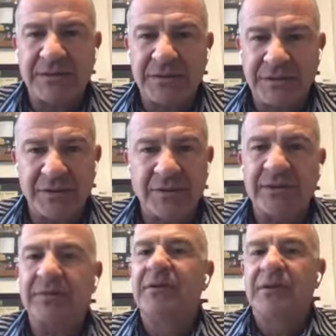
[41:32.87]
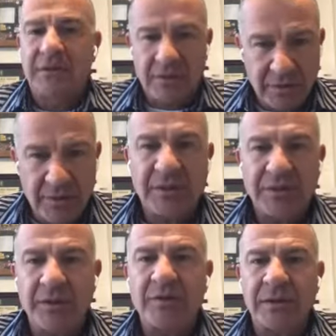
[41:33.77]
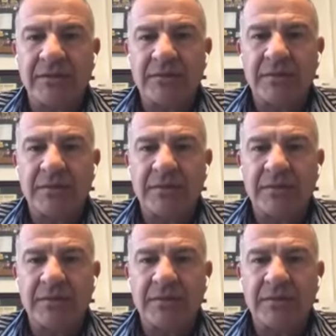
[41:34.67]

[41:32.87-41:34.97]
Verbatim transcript: to do it, you can do it.